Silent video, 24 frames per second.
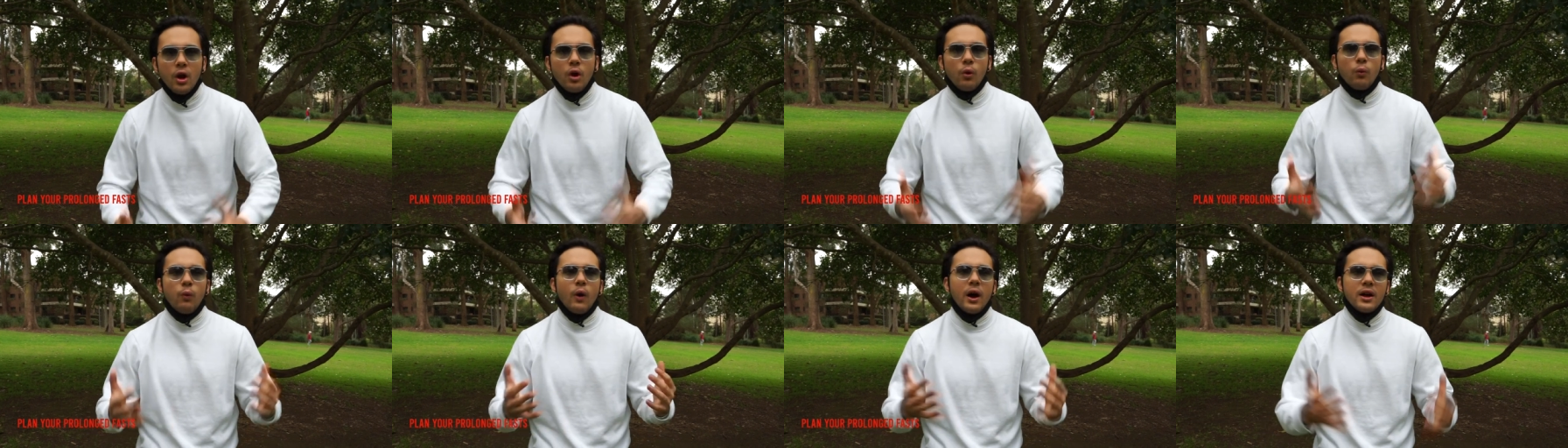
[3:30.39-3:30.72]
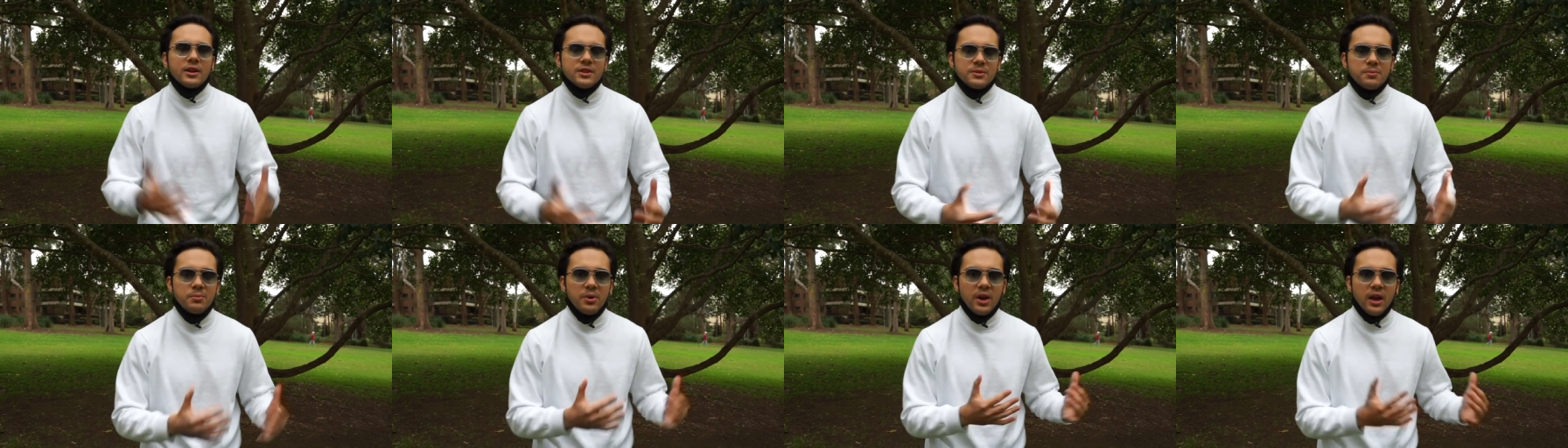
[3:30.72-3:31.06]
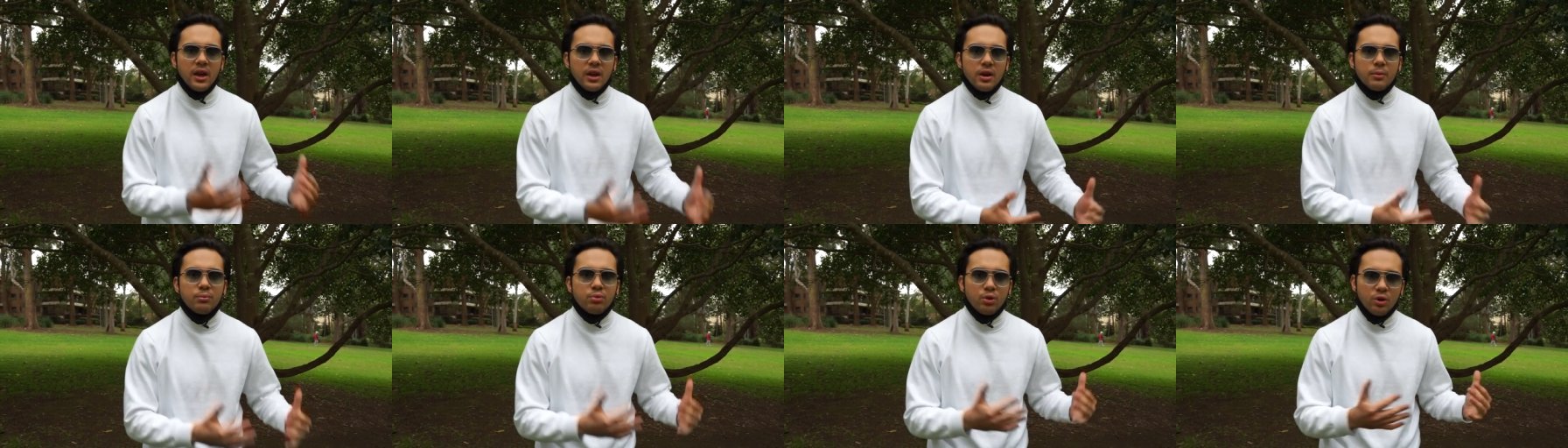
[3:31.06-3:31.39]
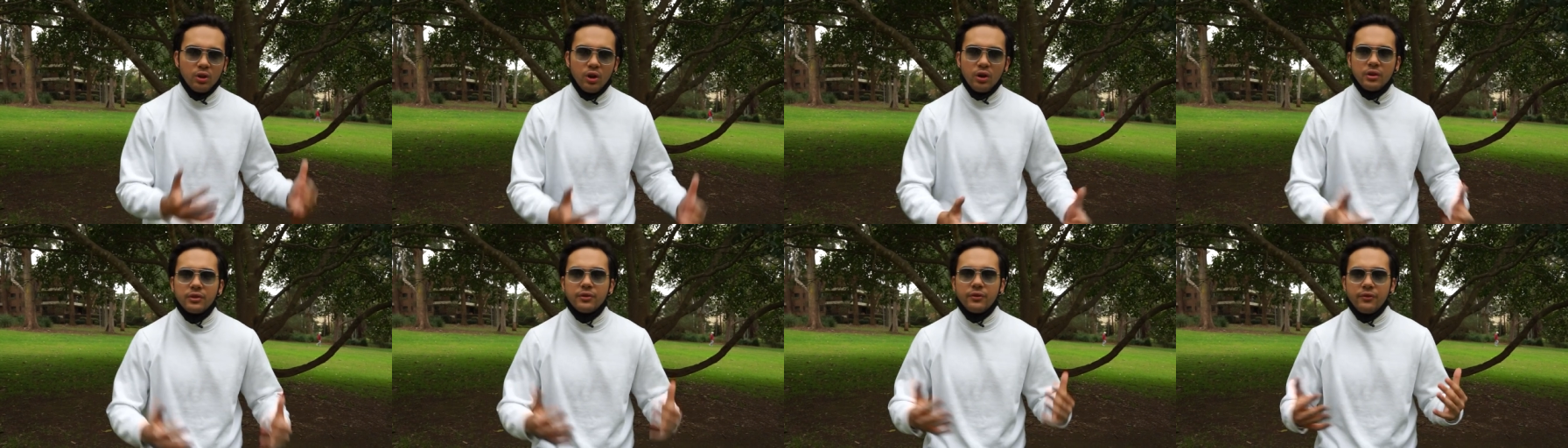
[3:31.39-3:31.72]
whilst being in a
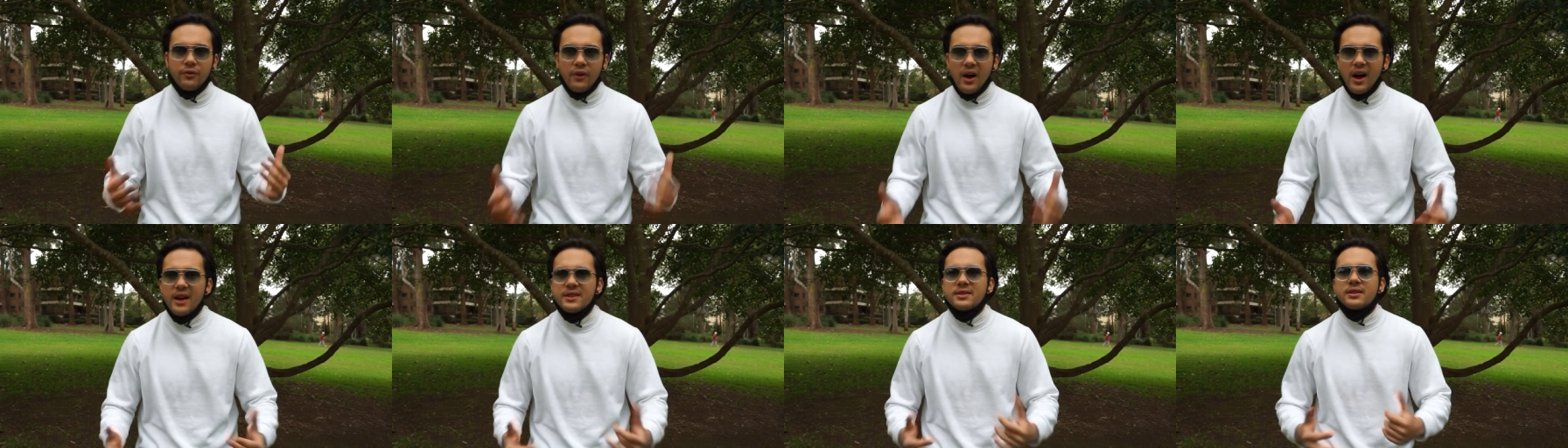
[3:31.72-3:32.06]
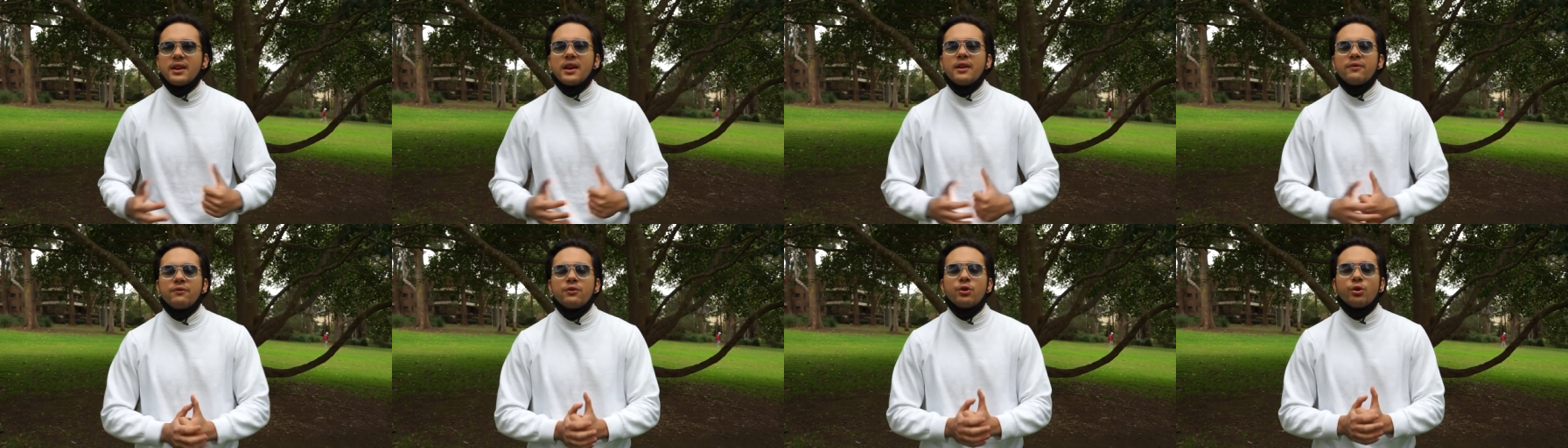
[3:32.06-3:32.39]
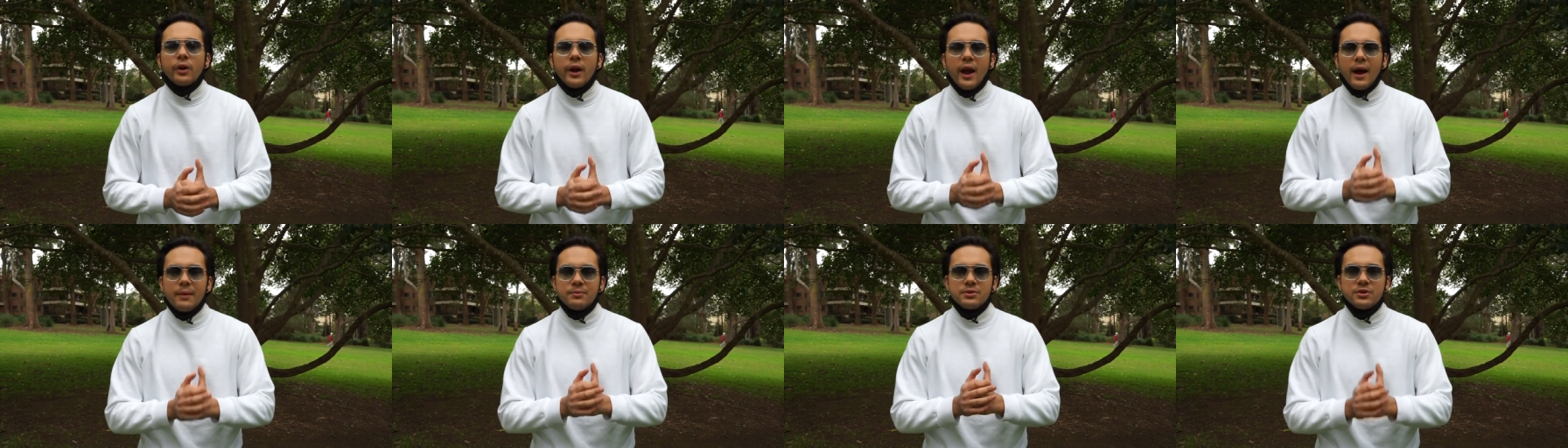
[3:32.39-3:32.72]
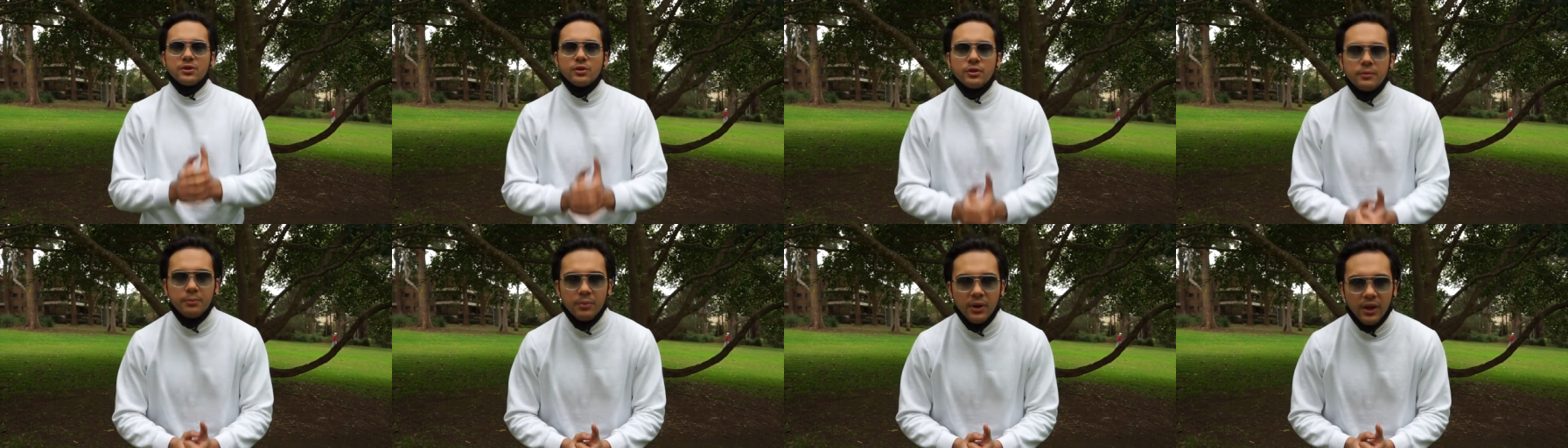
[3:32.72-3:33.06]
prolonged fast if you're an
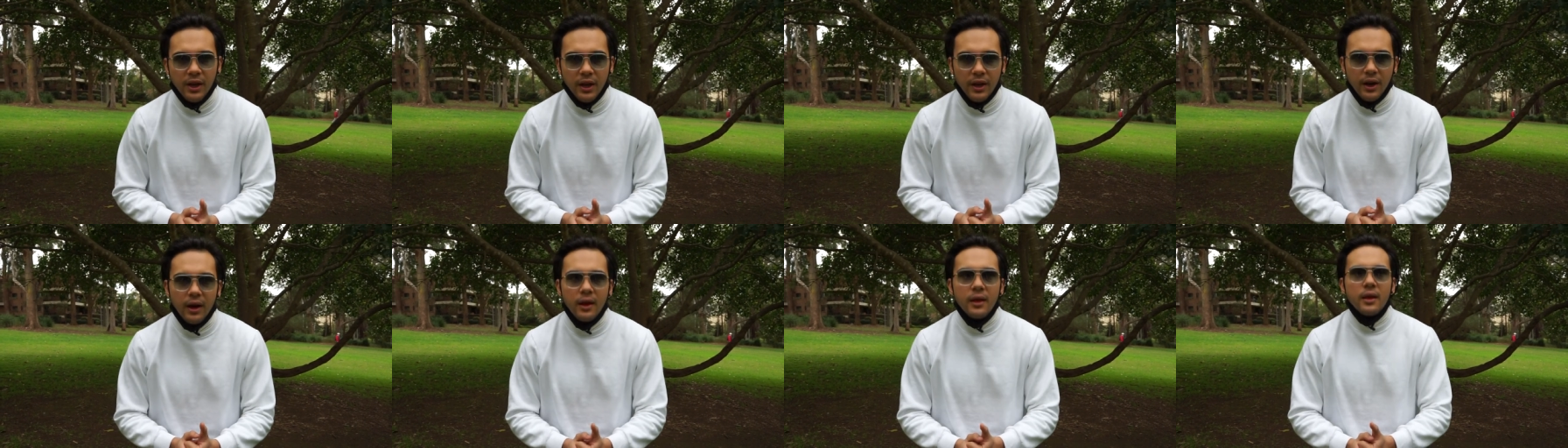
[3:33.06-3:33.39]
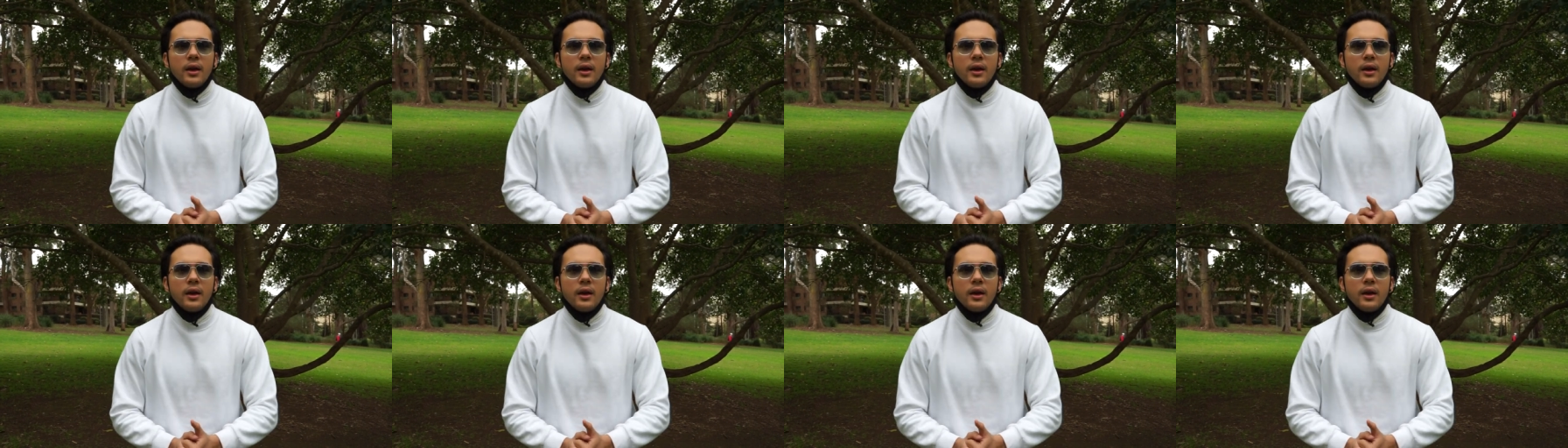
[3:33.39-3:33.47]
absolute beginner.